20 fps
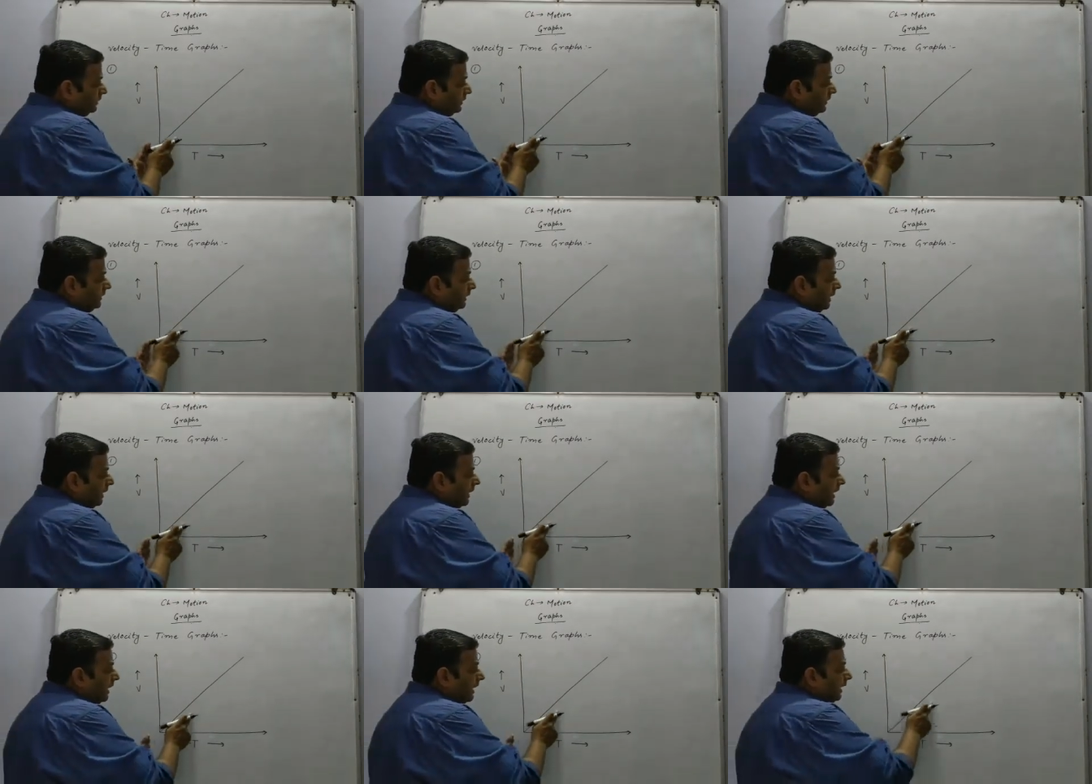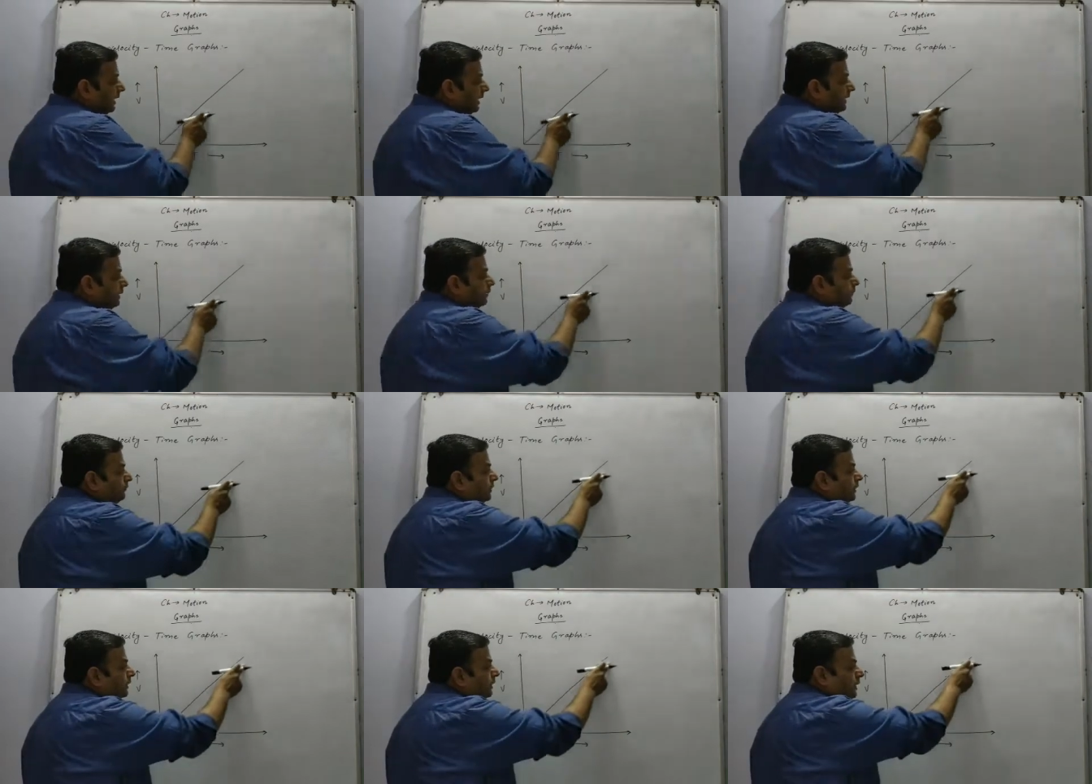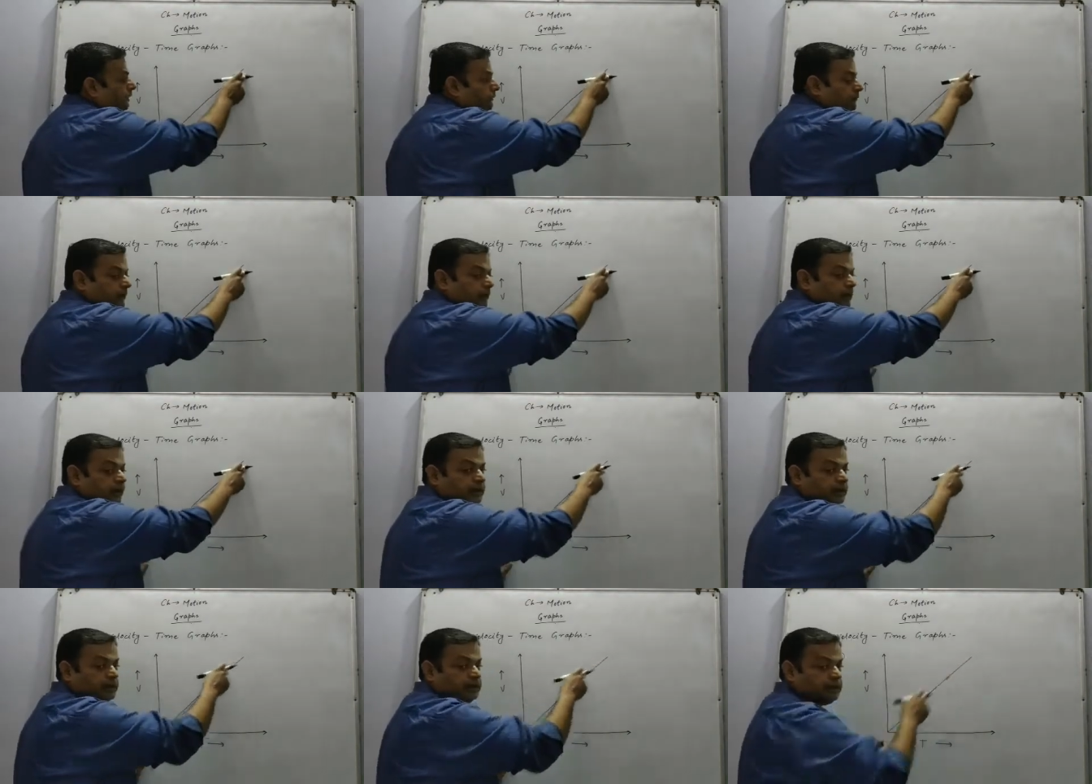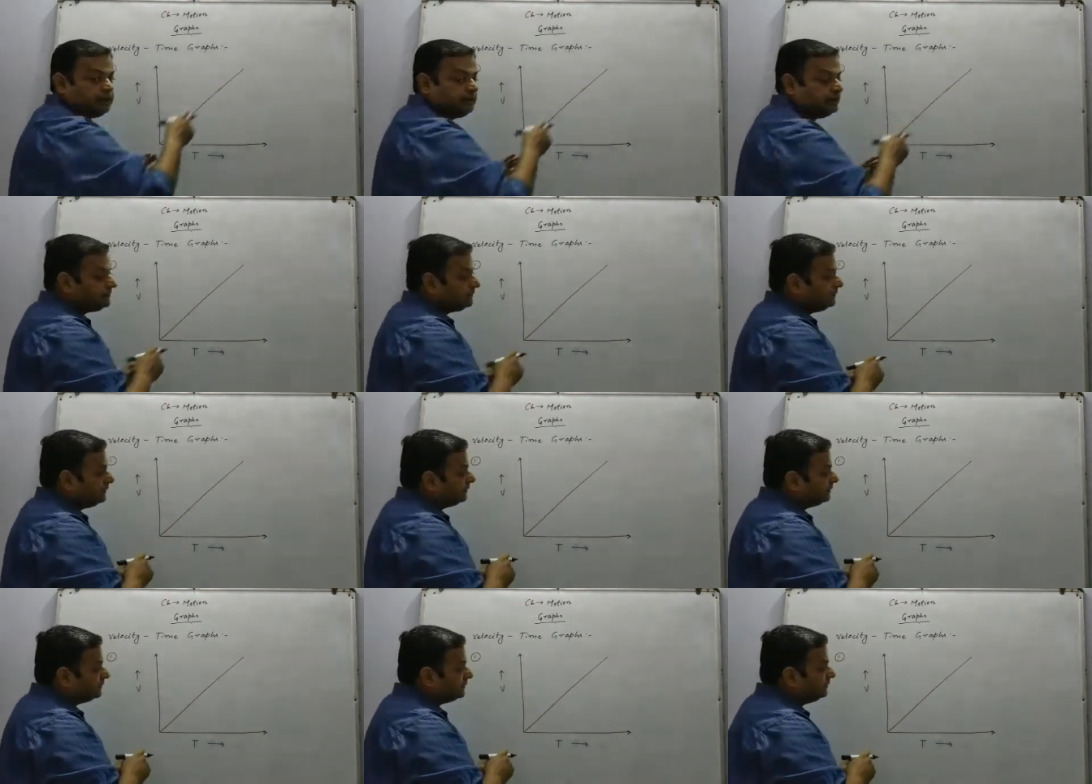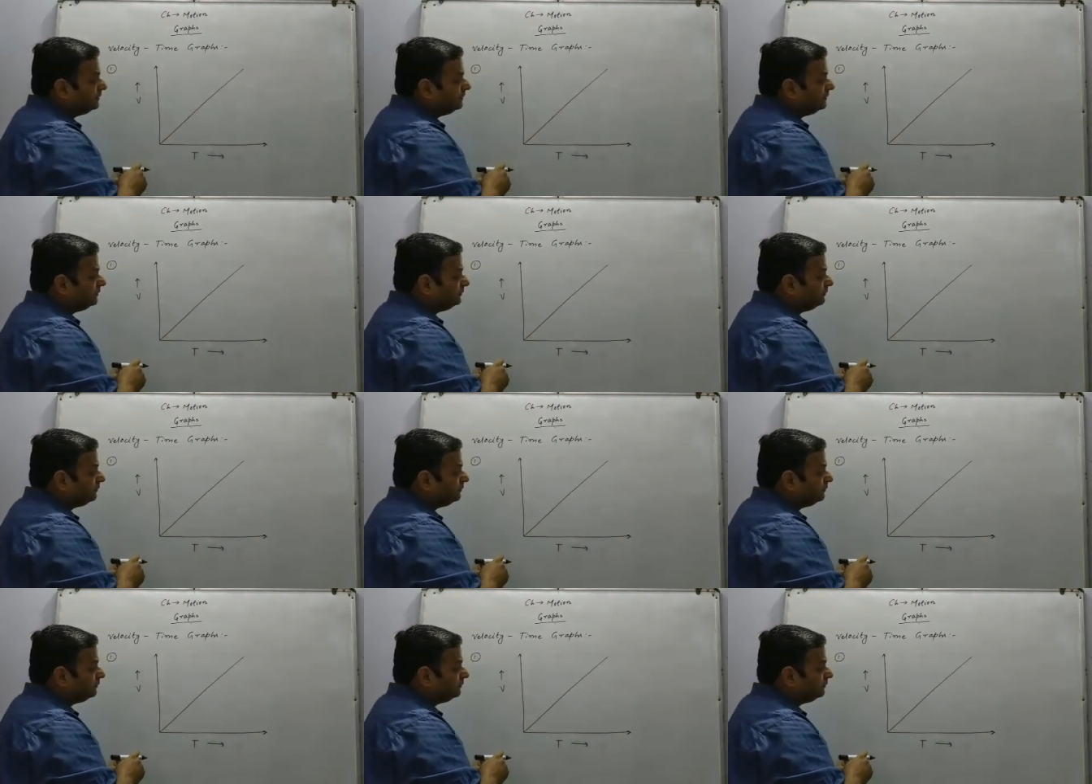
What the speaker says: that the height of the graph line increases